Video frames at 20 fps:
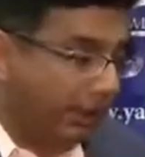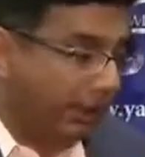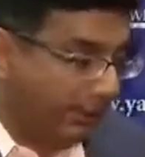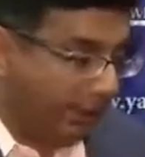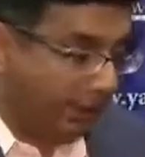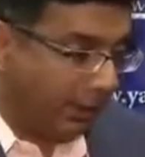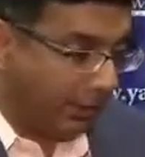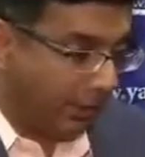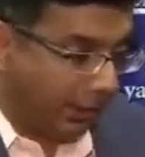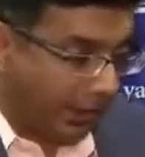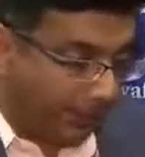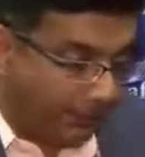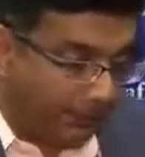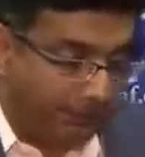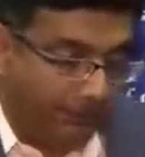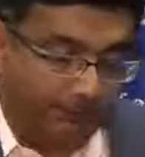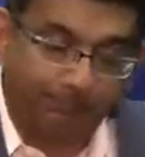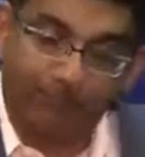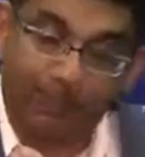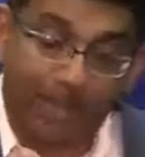Certainly.
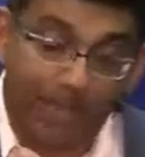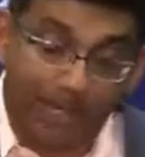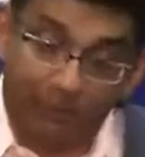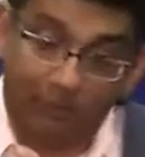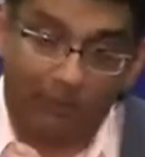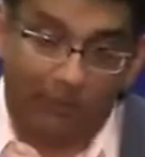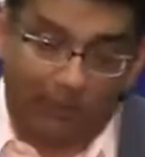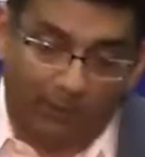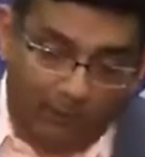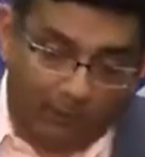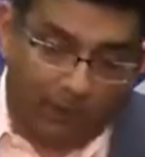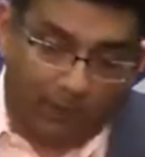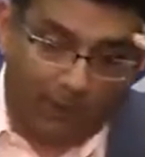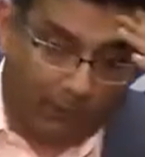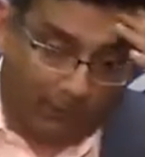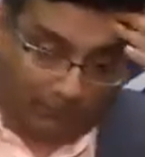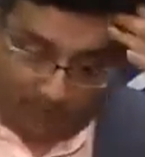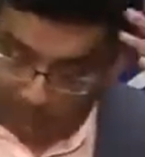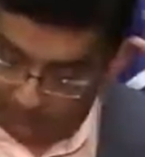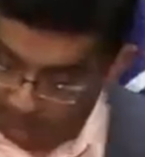Actually,
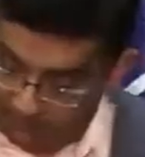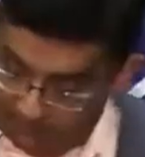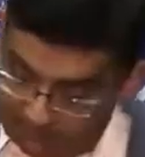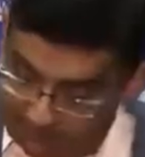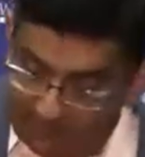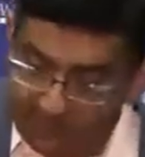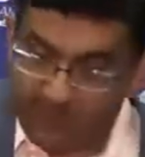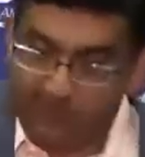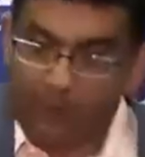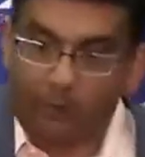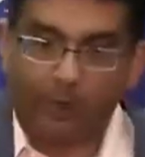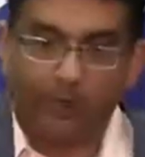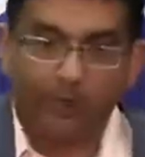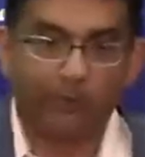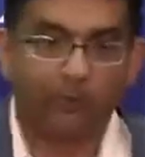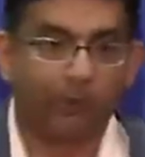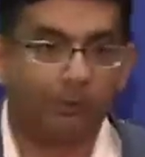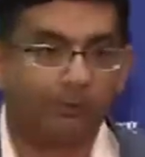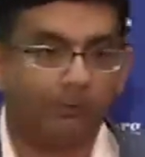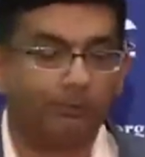what a fantastic
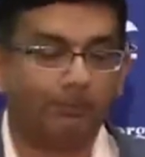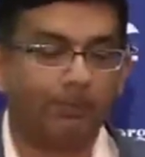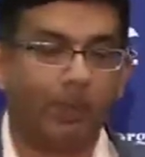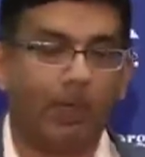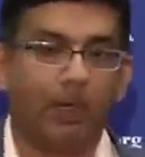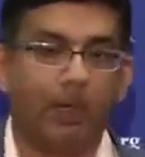question.